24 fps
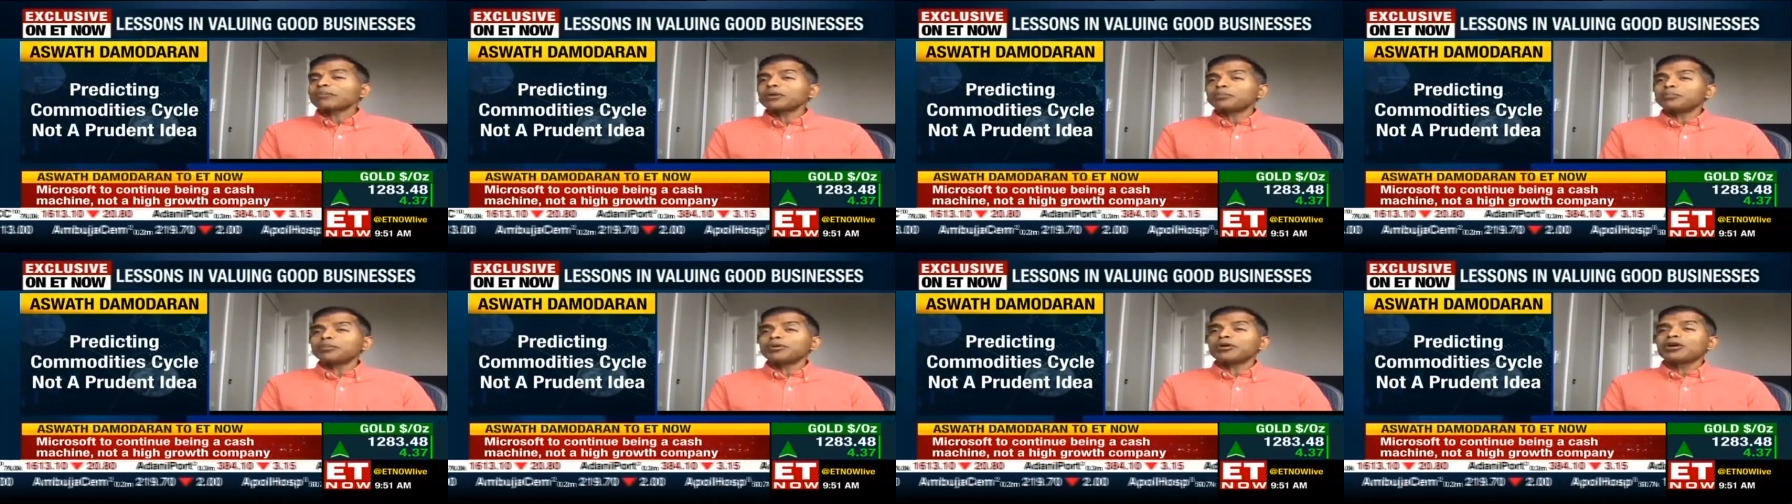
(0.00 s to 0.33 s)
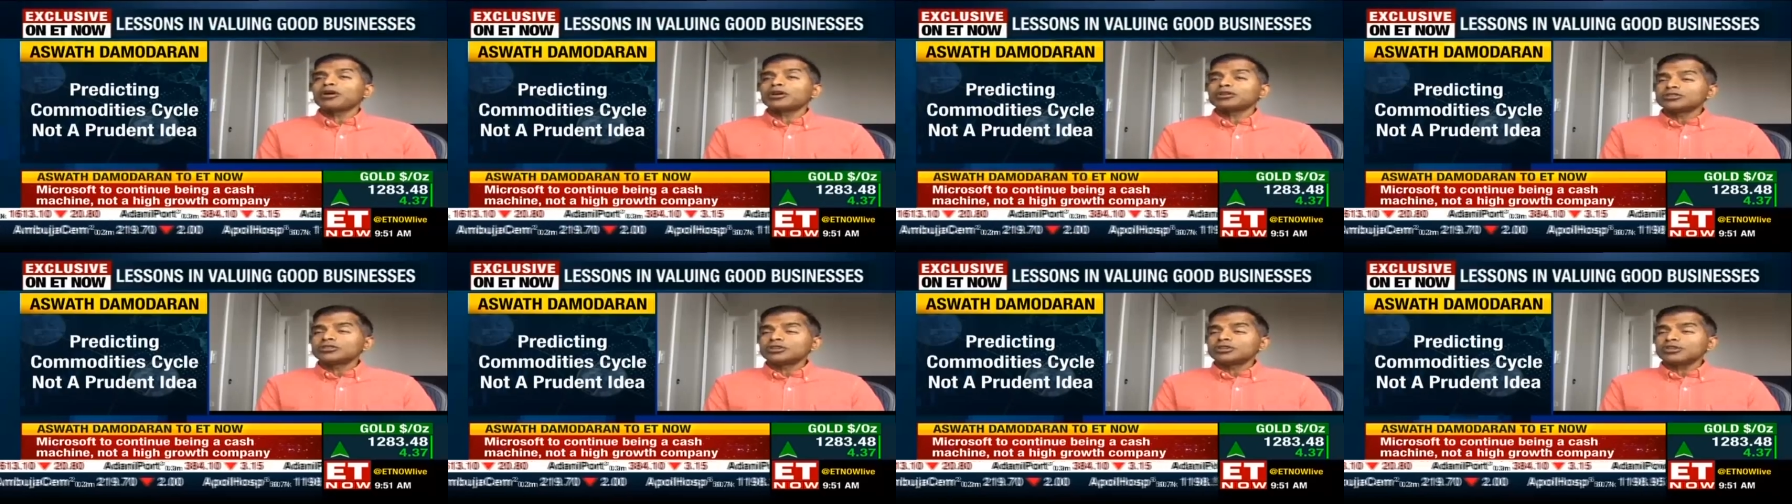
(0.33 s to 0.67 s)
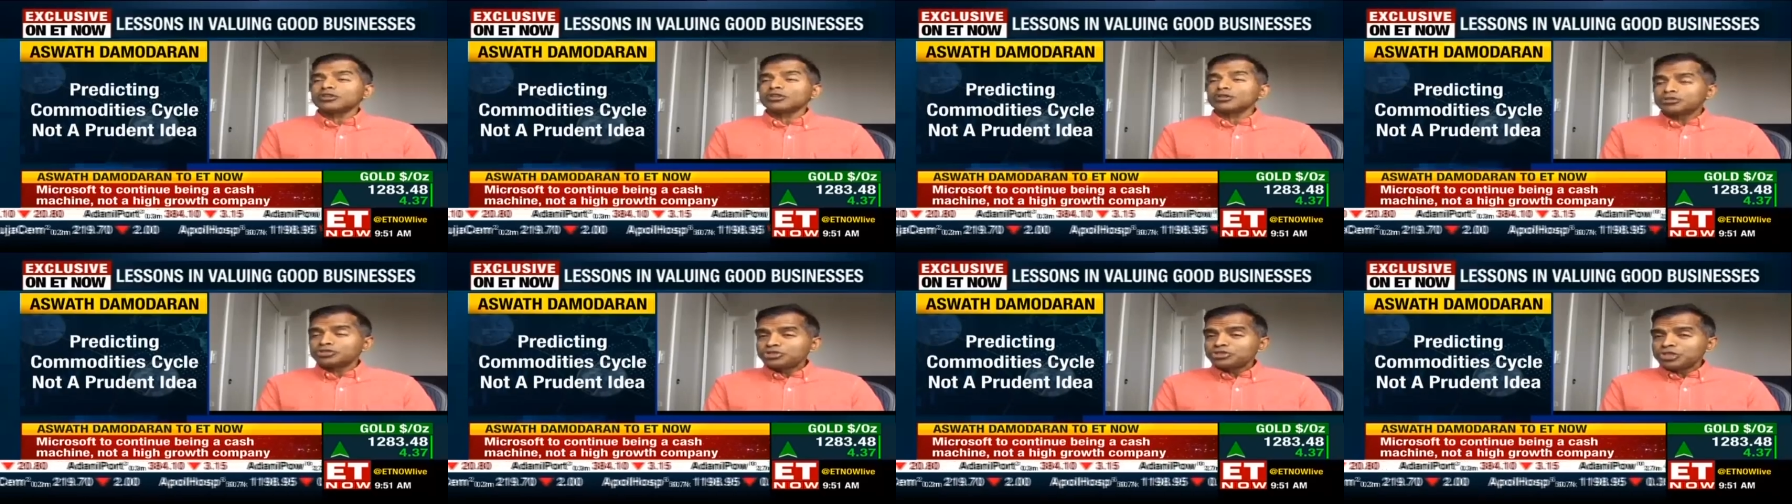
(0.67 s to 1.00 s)
but because it
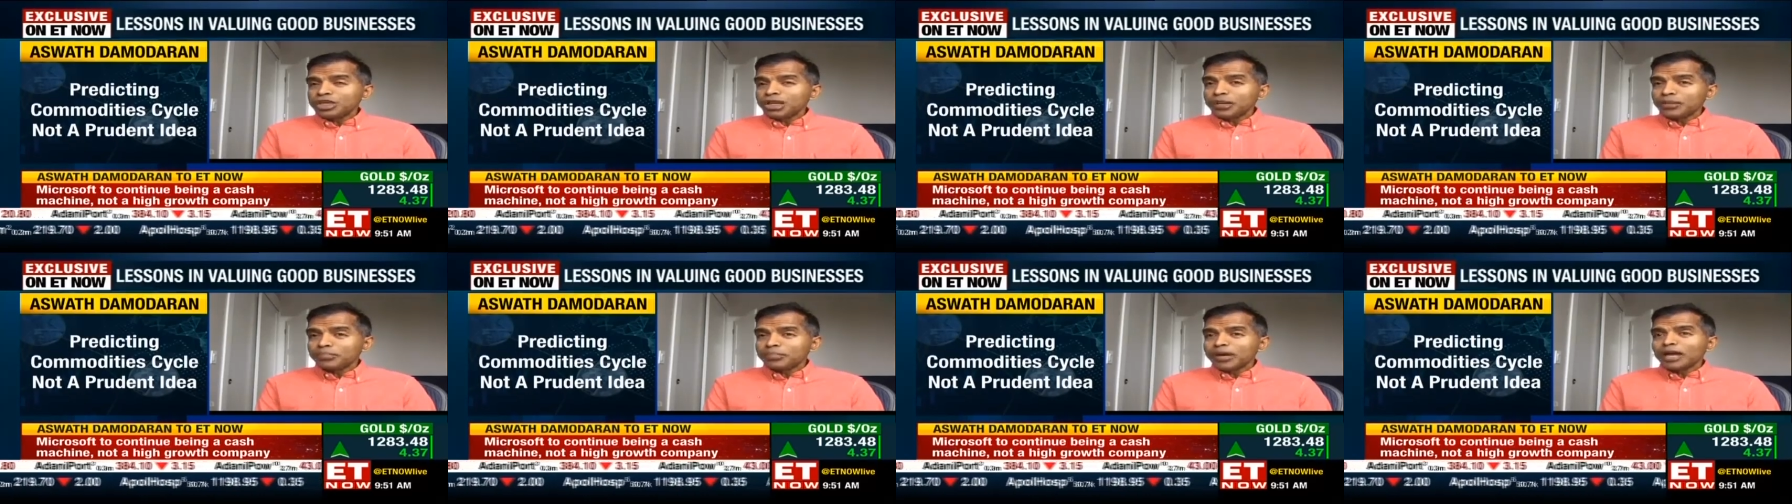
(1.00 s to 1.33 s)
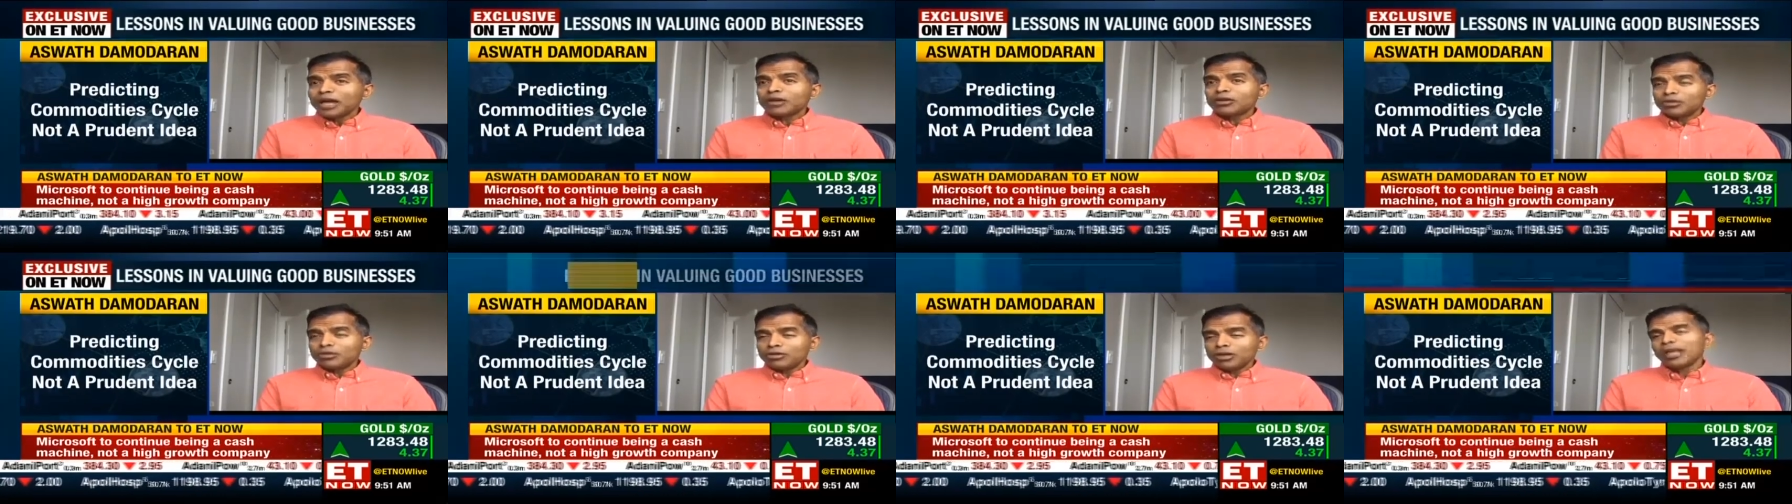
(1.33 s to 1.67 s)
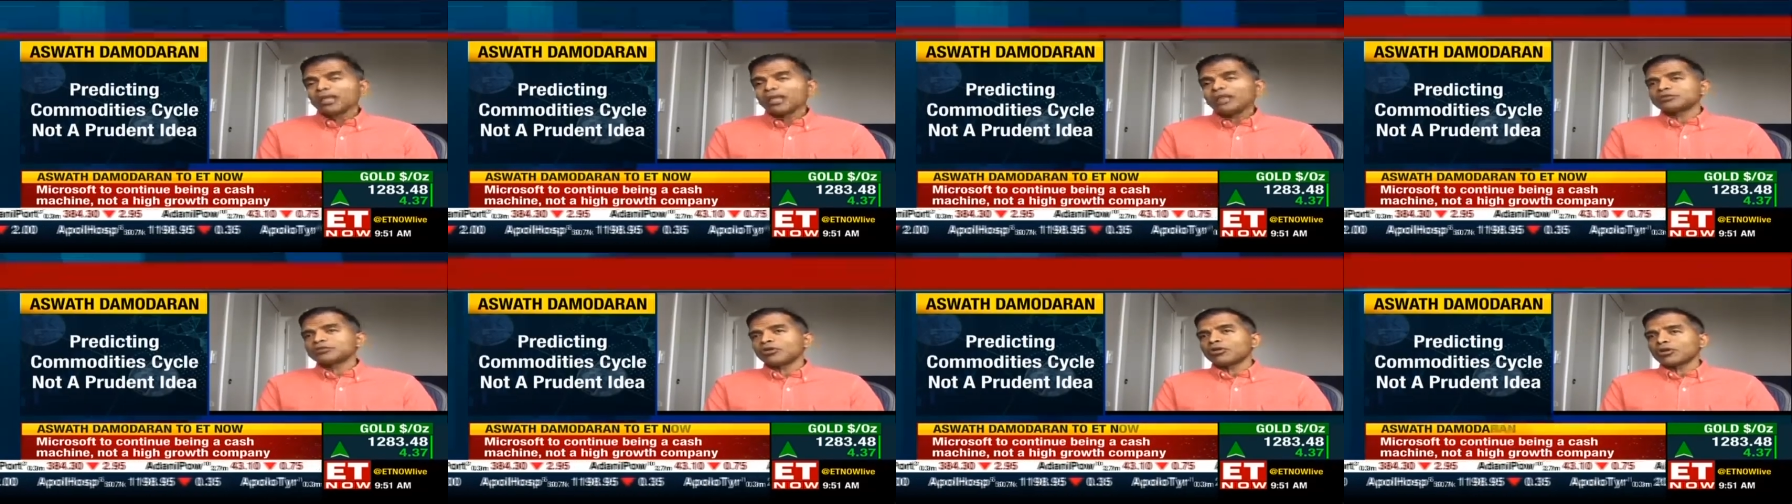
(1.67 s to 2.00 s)
looks cheap at
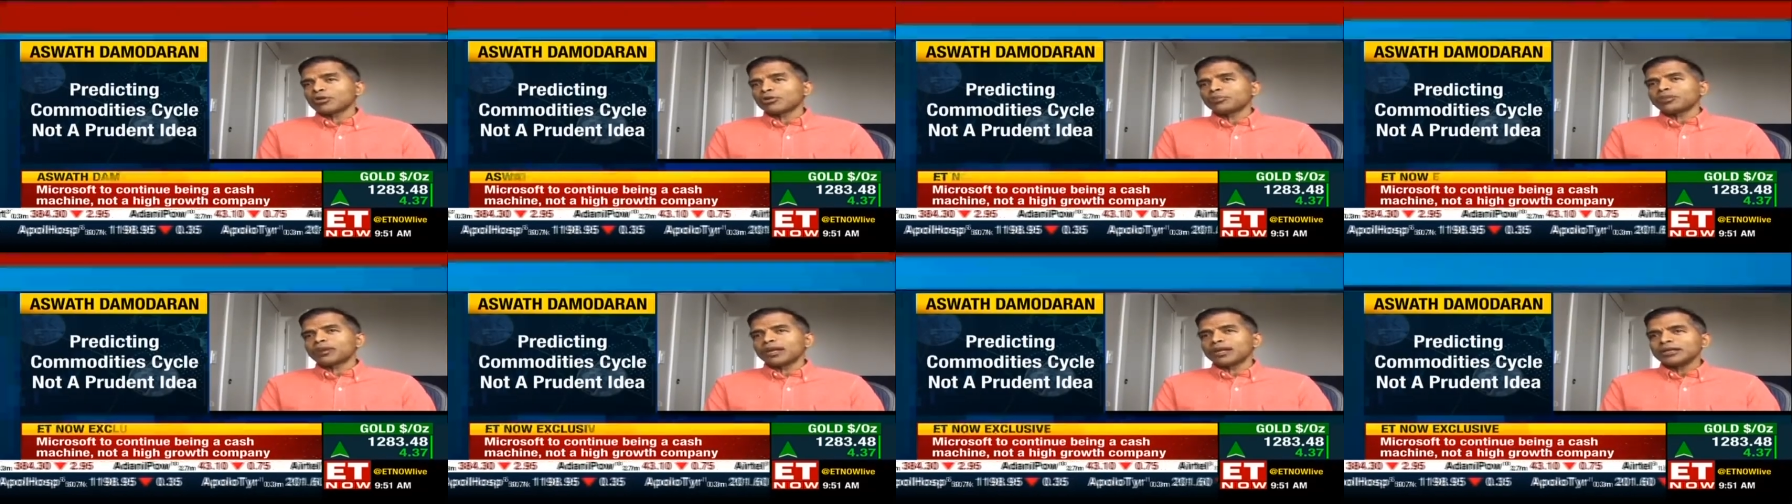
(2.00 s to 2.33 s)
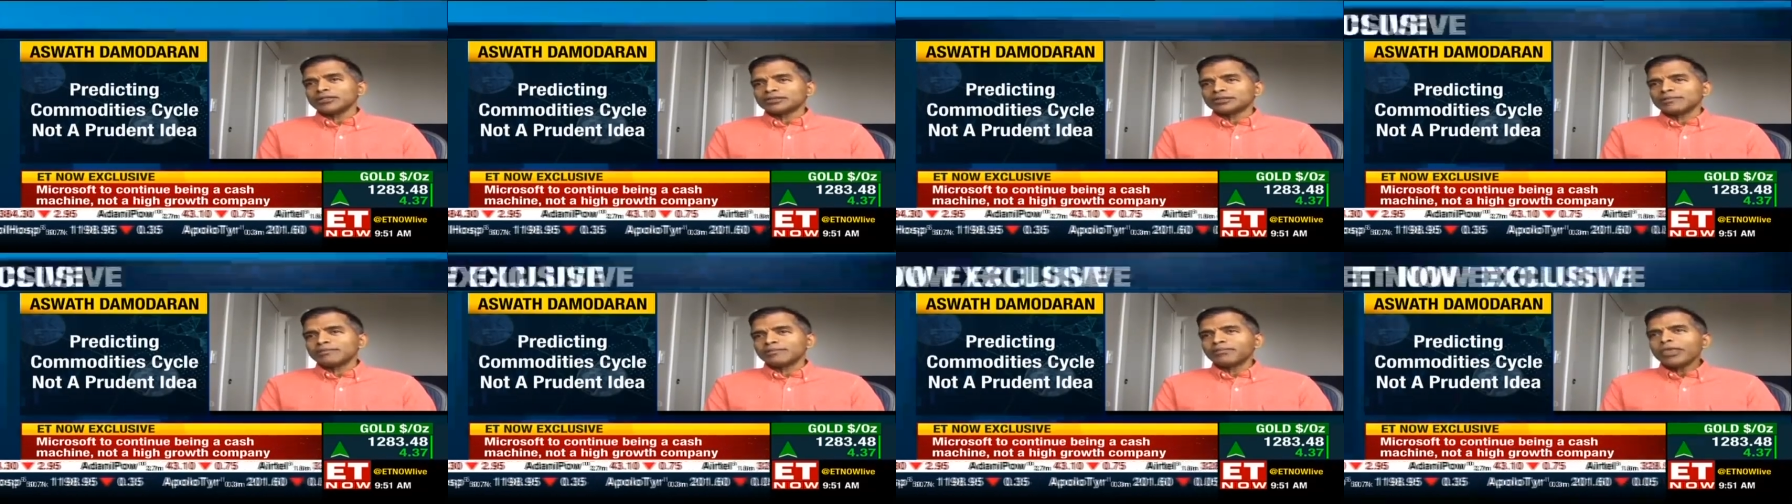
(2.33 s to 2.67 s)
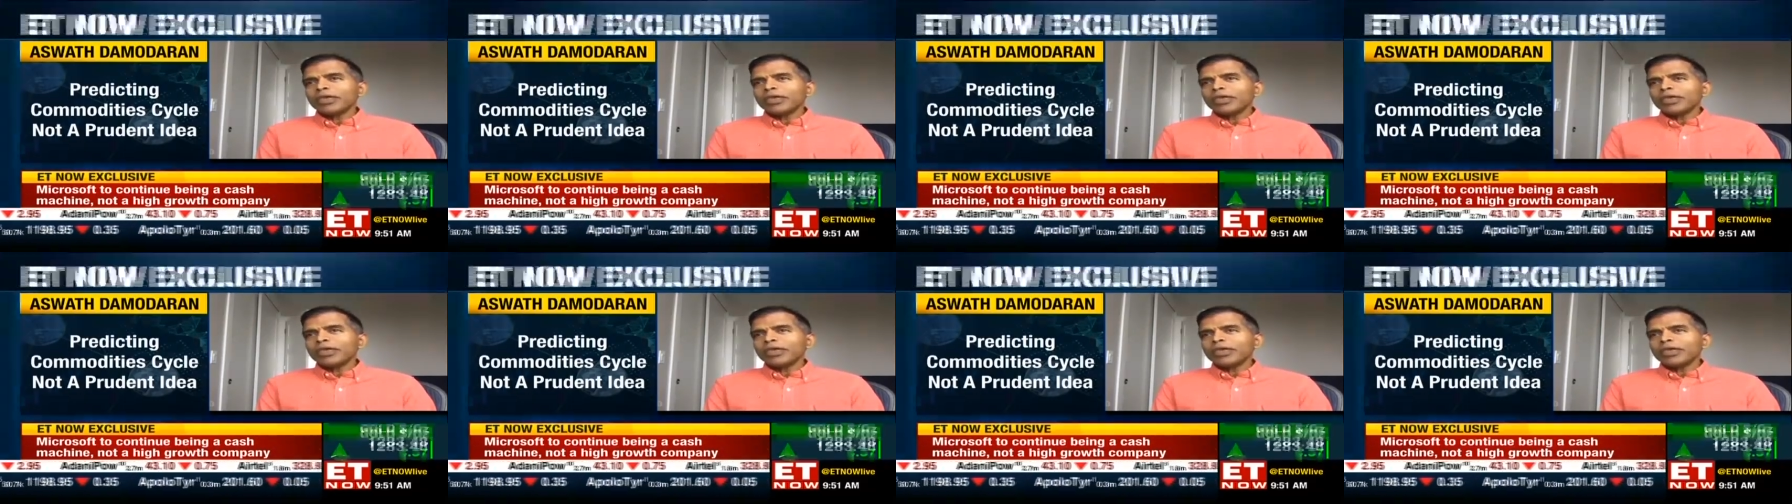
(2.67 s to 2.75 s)
today's oil price.